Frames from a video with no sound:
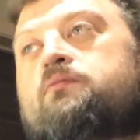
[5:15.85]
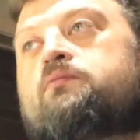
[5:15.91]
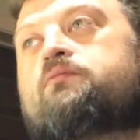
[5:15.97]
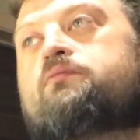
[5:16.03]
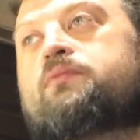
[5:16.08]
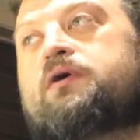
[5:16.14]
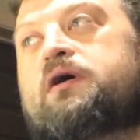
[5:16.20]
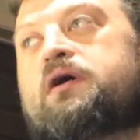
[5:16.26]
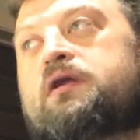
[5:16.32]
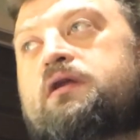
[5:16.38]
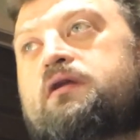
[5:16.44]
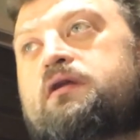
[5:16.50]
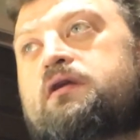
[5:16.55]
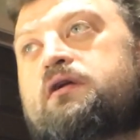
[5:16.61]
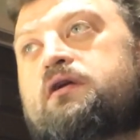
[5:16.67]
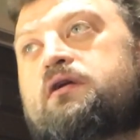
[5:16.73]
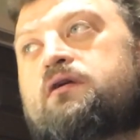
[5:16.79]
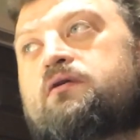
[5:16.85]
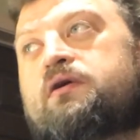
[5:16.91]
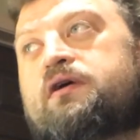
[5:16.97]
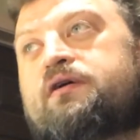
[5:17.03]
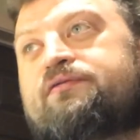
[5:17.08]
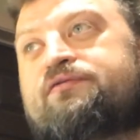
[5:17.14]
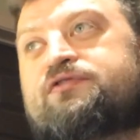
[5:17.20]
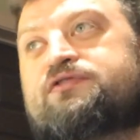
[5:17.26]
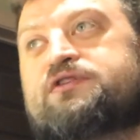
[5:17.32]
But,
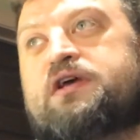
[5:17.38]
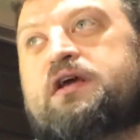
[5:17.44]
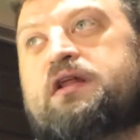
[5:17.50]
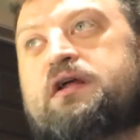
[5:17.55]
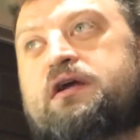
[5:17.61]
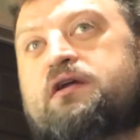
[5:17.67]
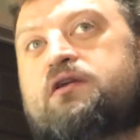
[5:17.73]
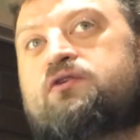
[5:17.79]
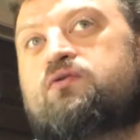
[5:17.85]
if, say, like in